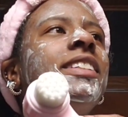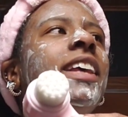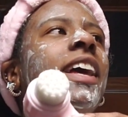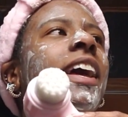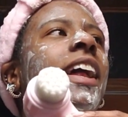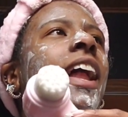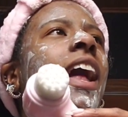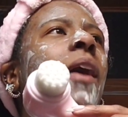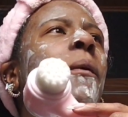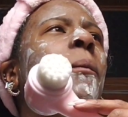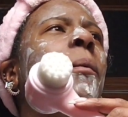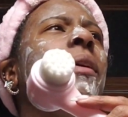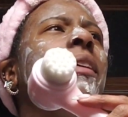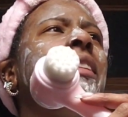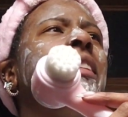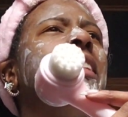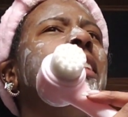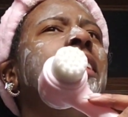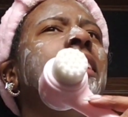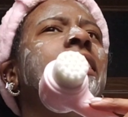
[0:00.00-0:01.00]
said, I want
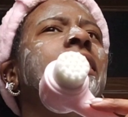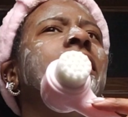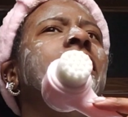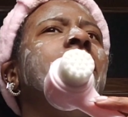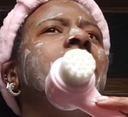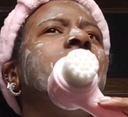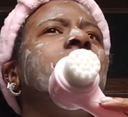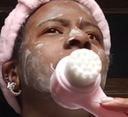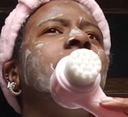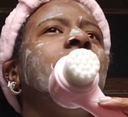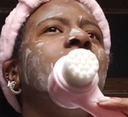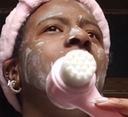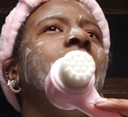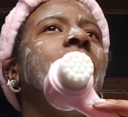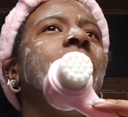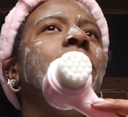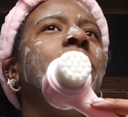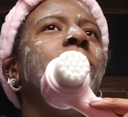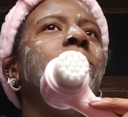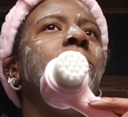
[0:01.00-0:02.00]
to
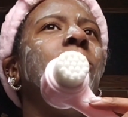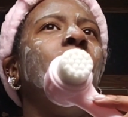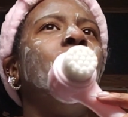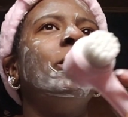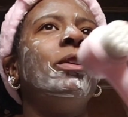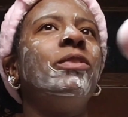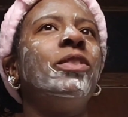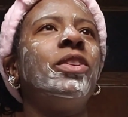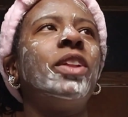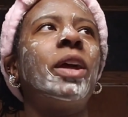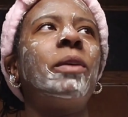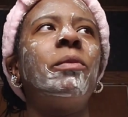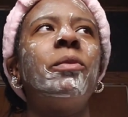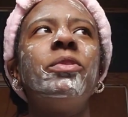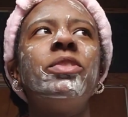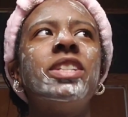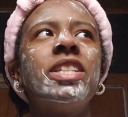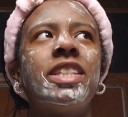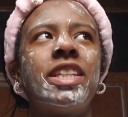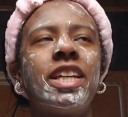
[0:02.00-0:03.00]
see more of you. Like, we were
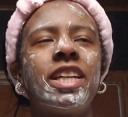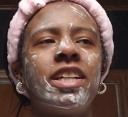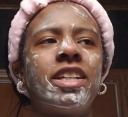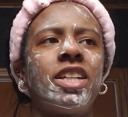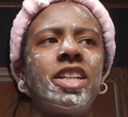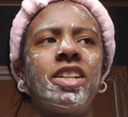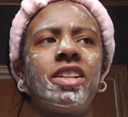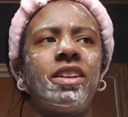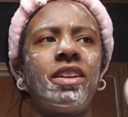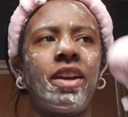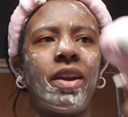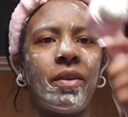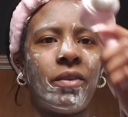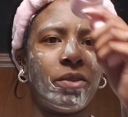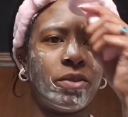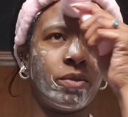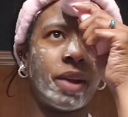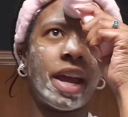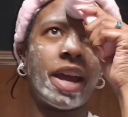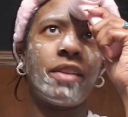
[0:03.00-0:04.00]
just, like, it
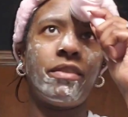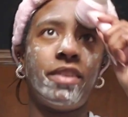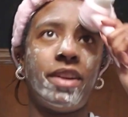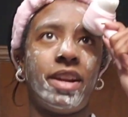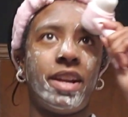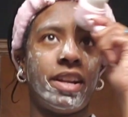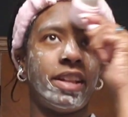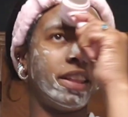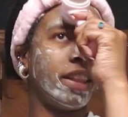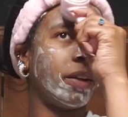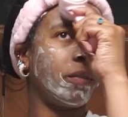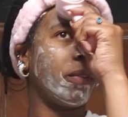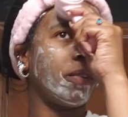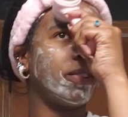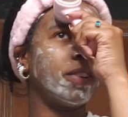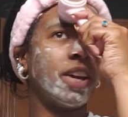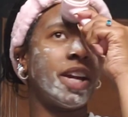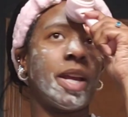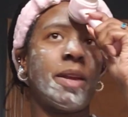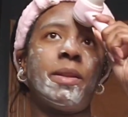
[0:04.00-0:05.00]
was whatever, and, like, we were
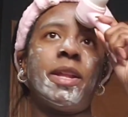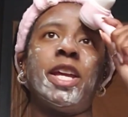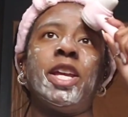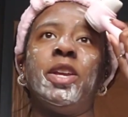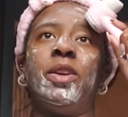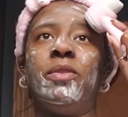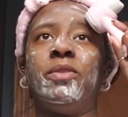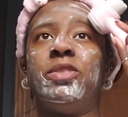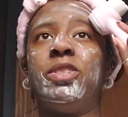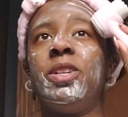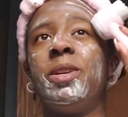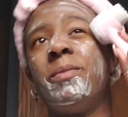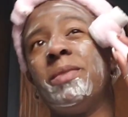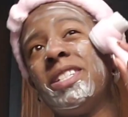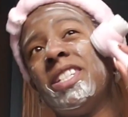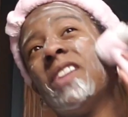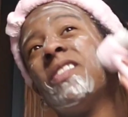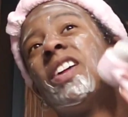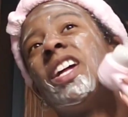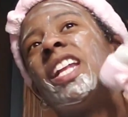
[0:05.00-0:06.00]
talking, like, YouTube and
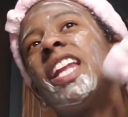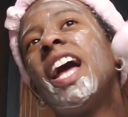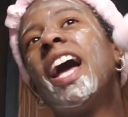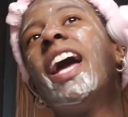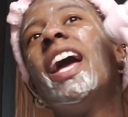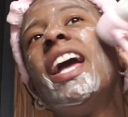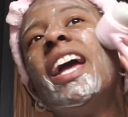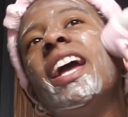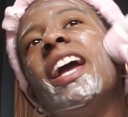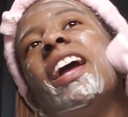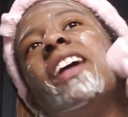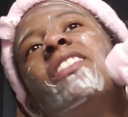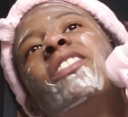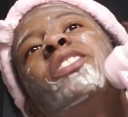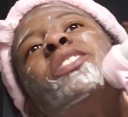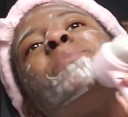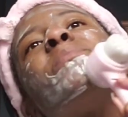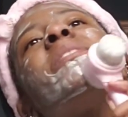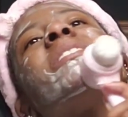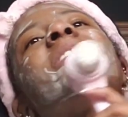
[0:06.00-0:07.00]
stuff like that. And
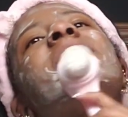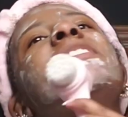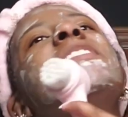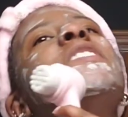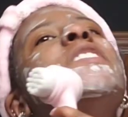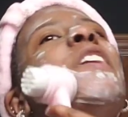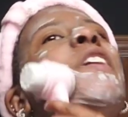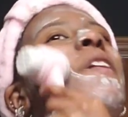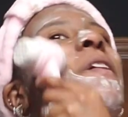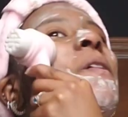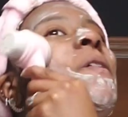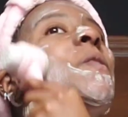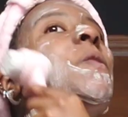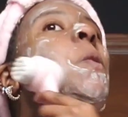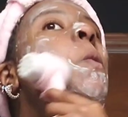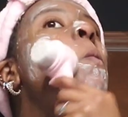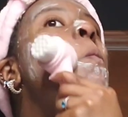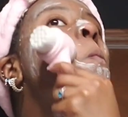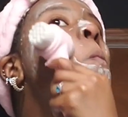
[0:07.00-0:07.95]
this person says,